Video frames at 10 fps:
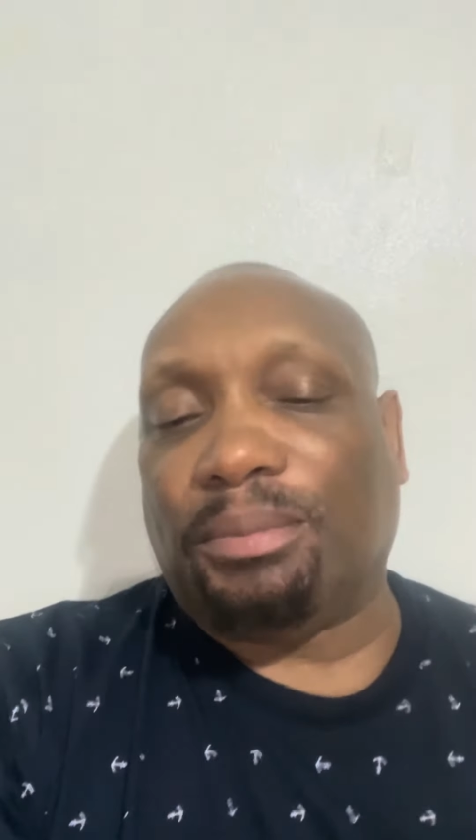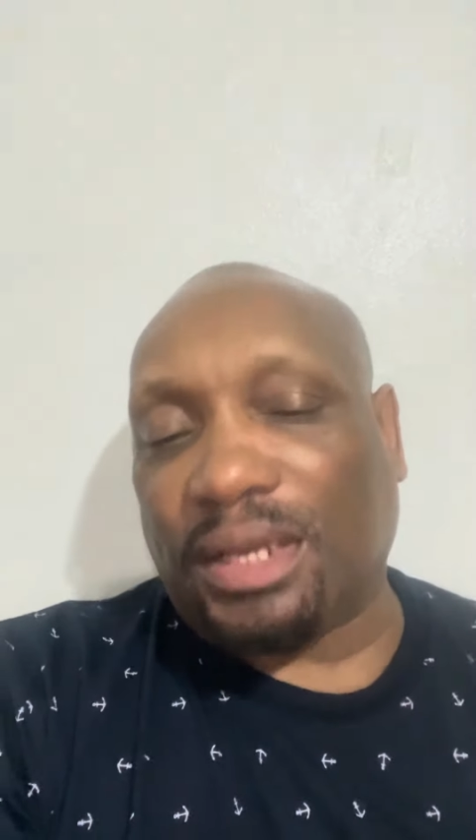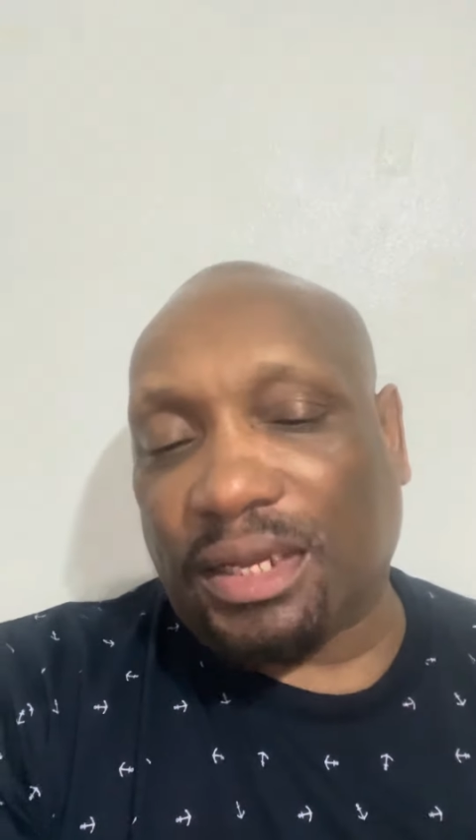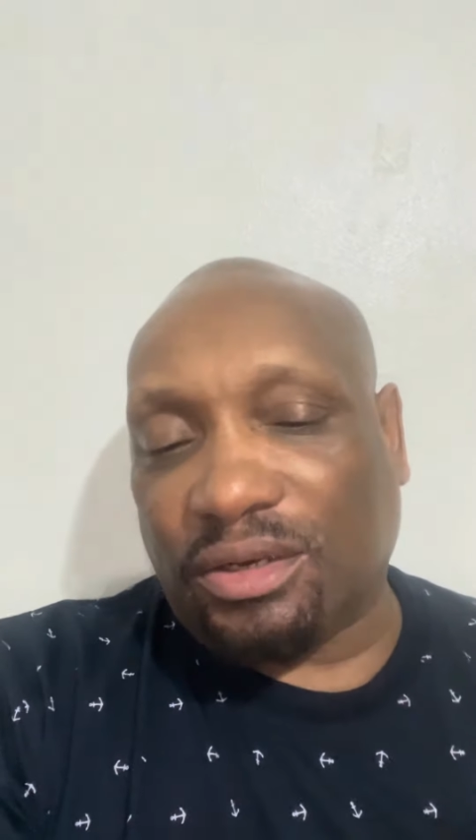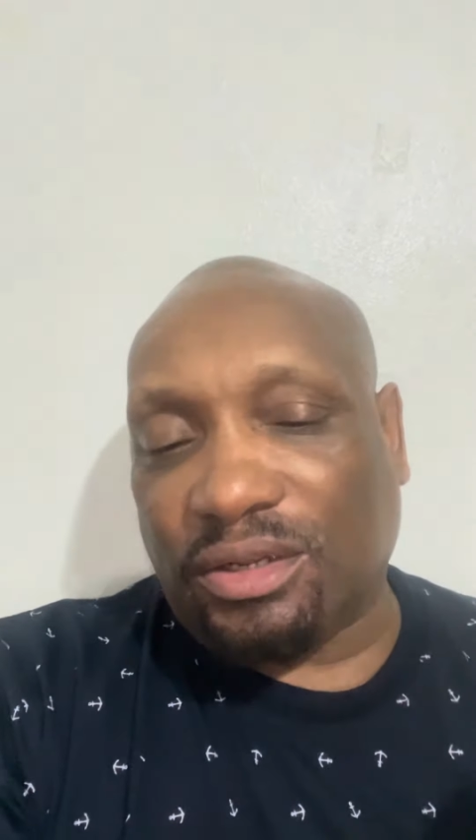but
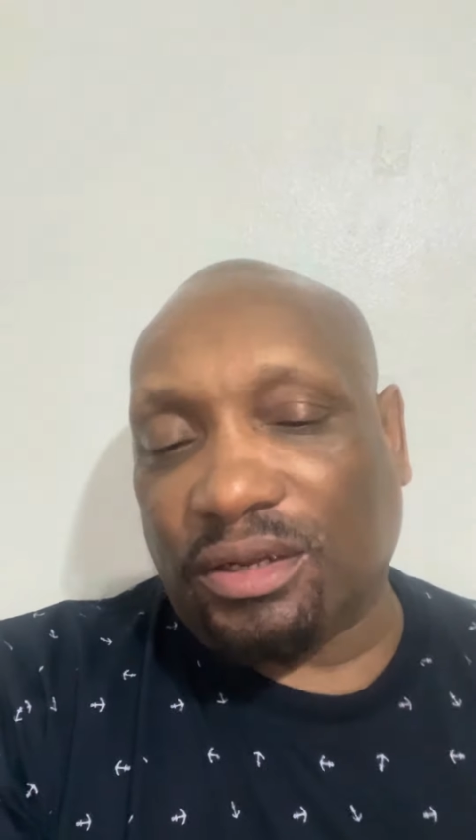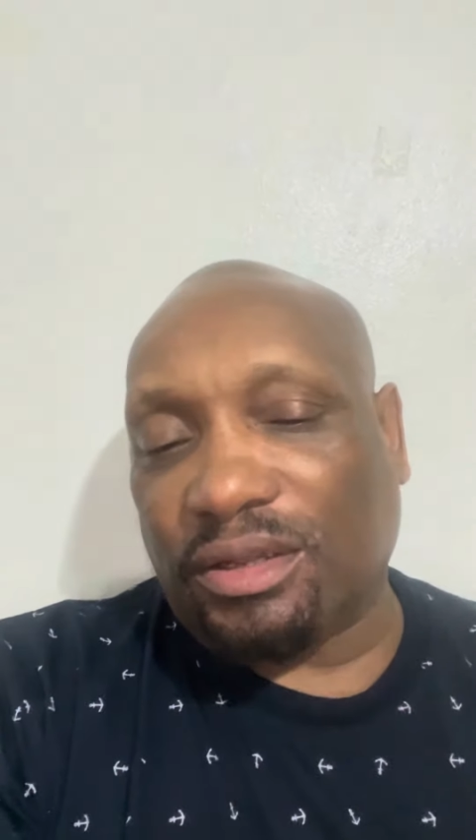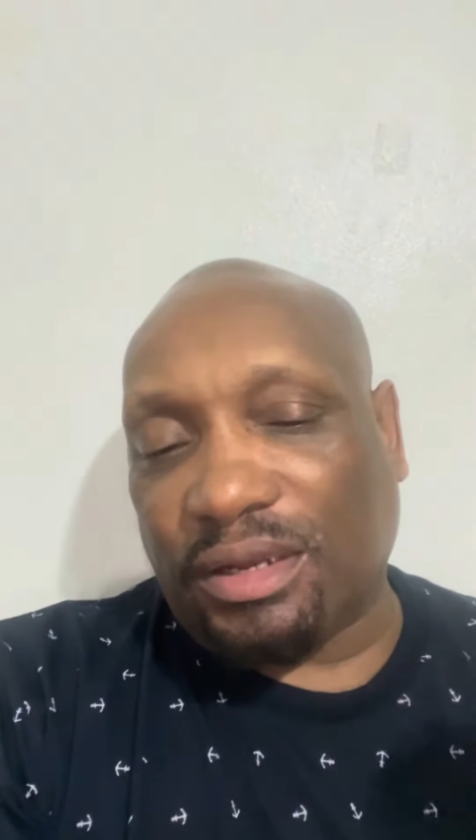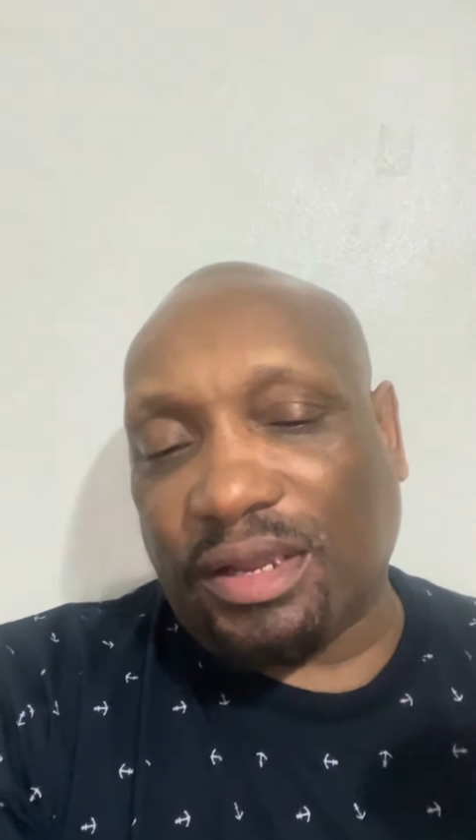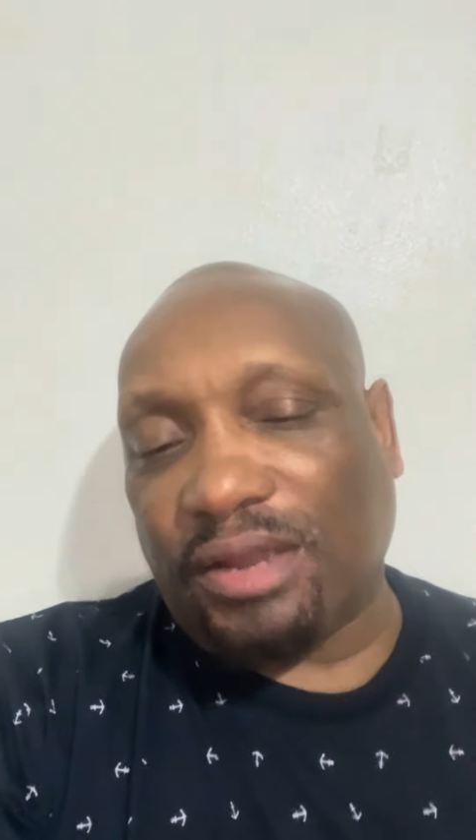like I tell
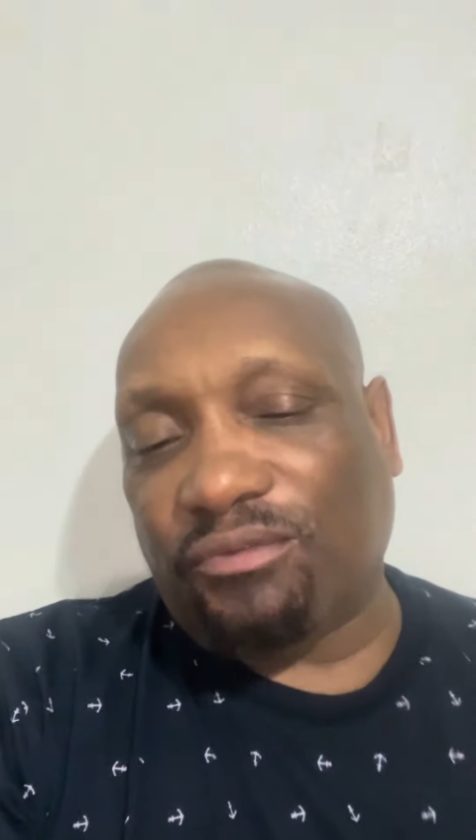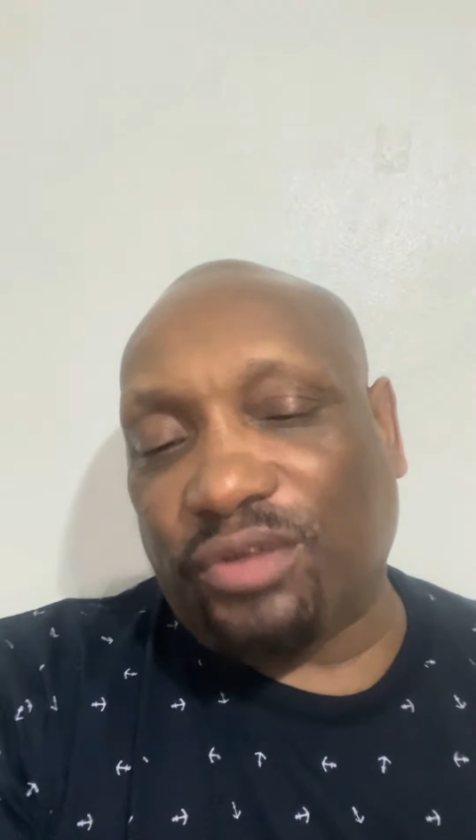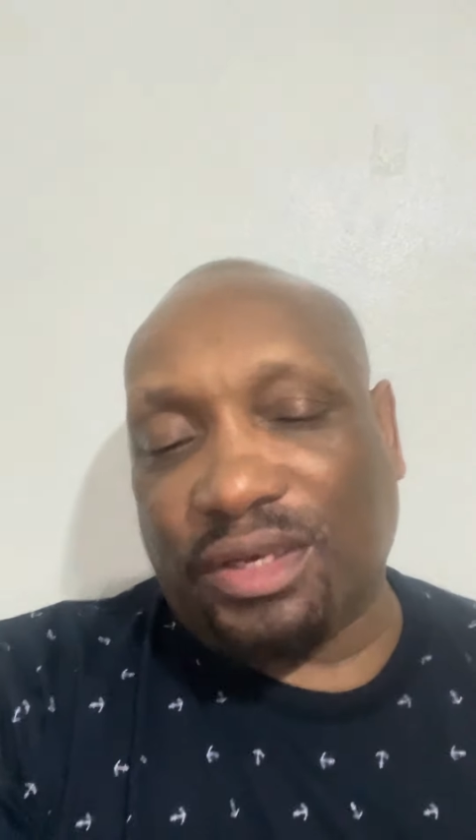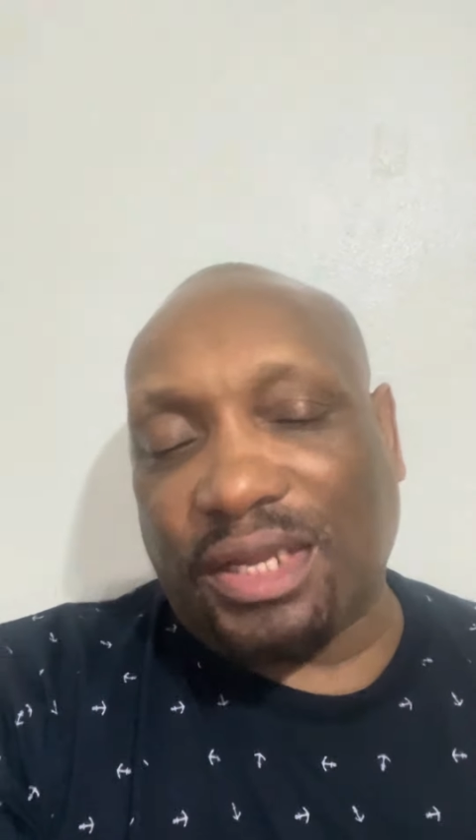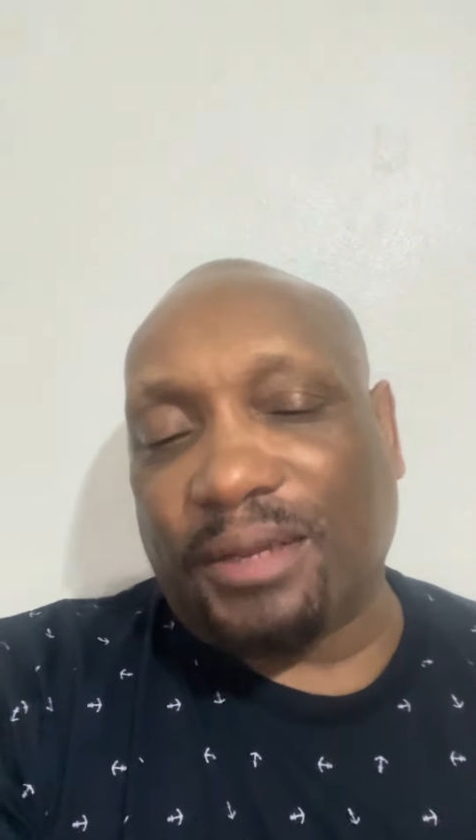y'all
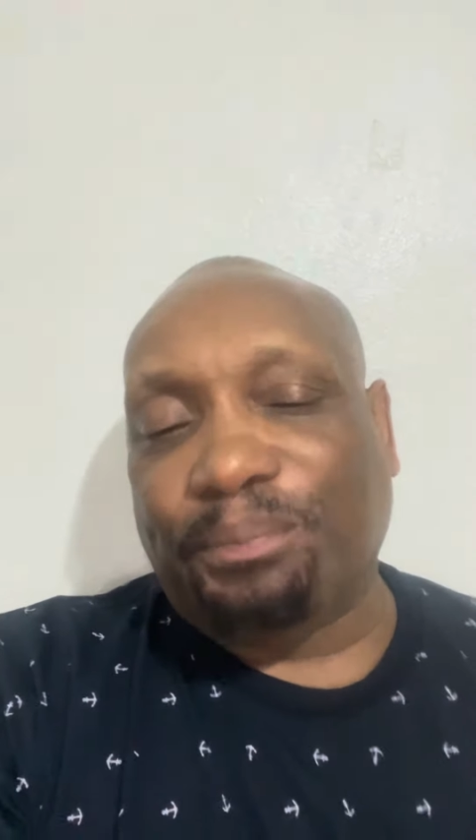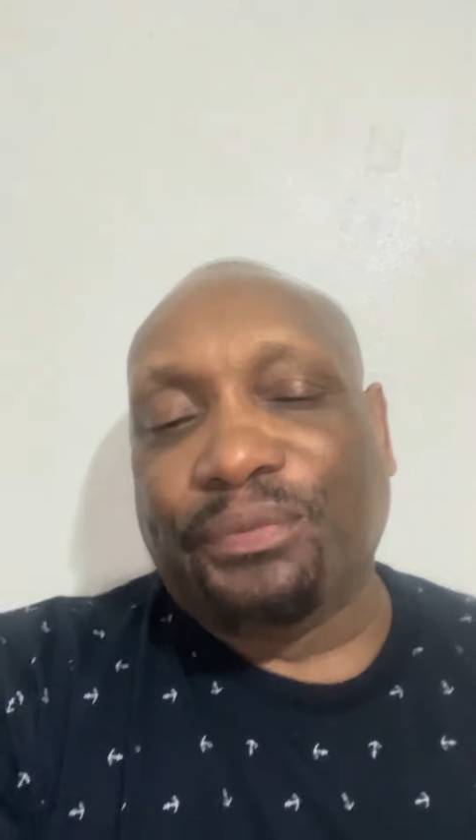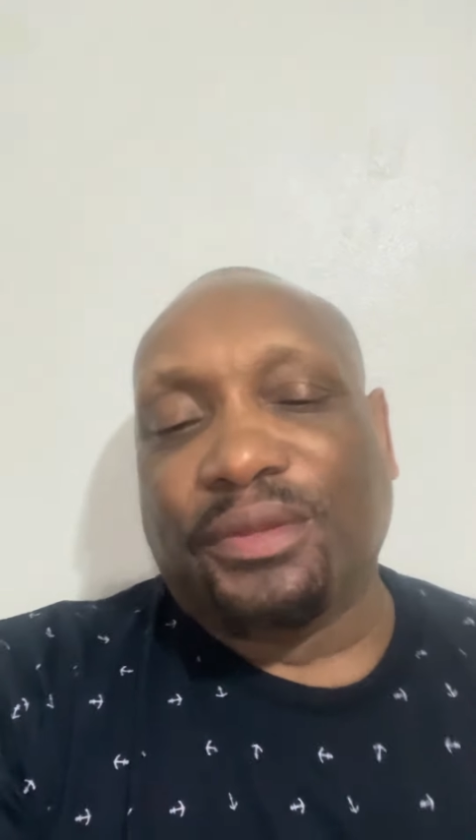every day,